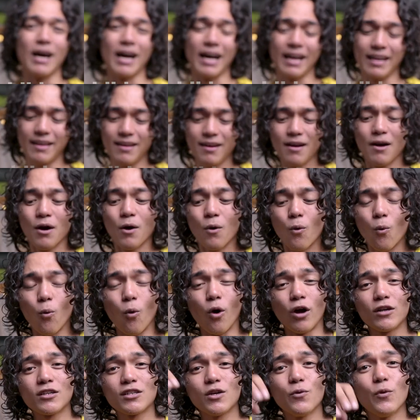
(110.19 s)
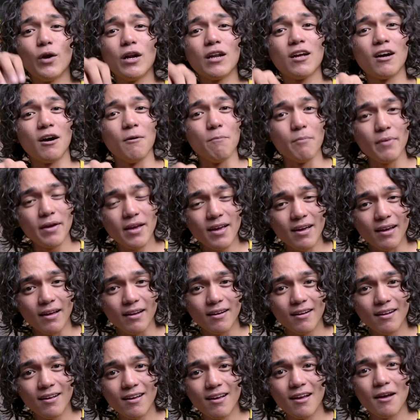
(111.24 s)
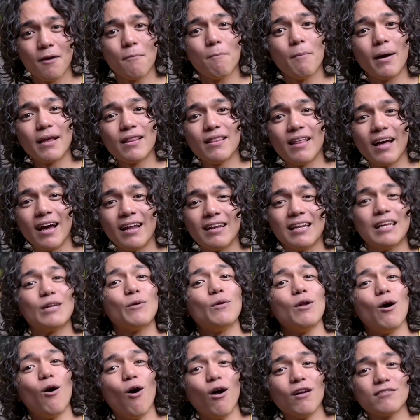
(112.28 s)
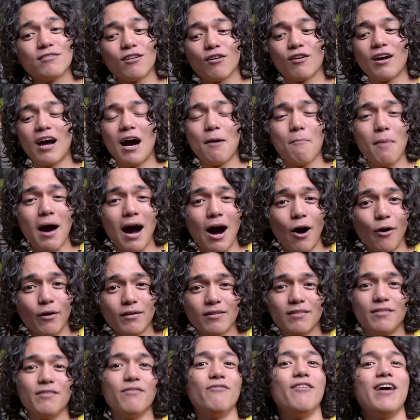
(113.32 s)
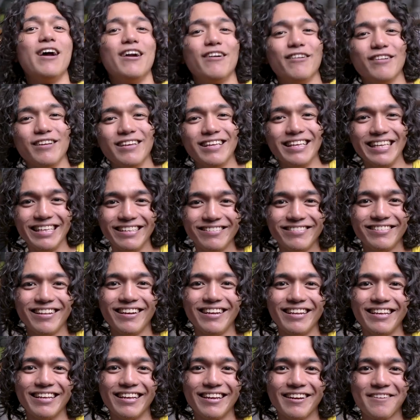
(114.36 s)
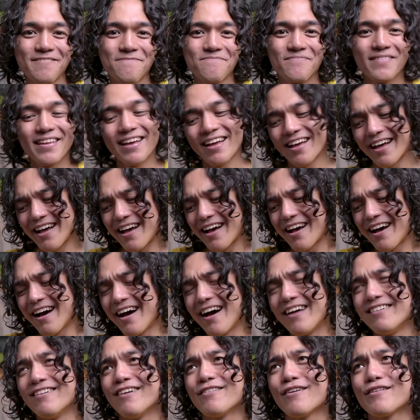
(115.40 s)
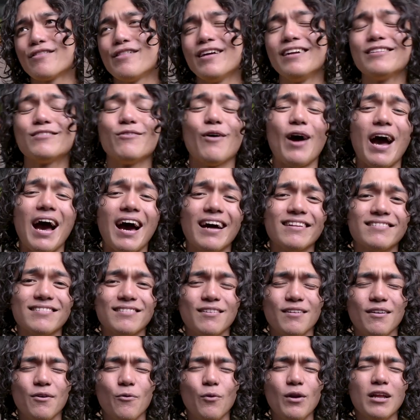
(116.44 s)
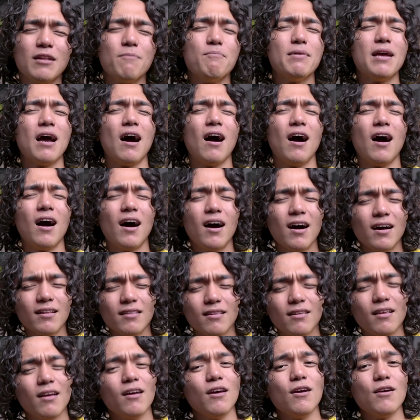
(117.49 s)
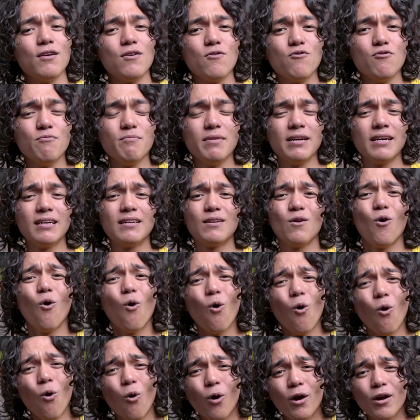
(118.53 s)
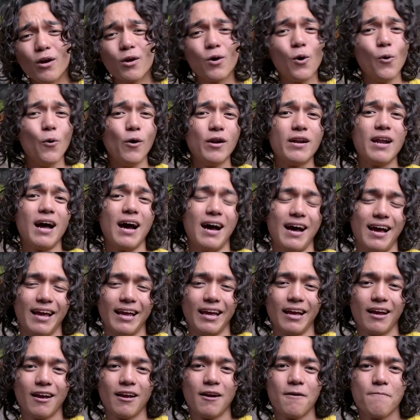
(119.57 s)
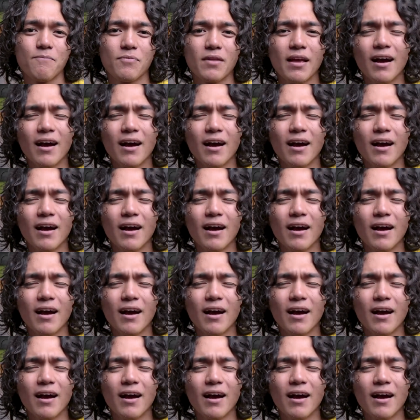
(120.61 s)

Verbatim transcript: ay, water will come in, but then it will also come out very easily. Another thing to ask, will it be a hot, humid, or cold hike?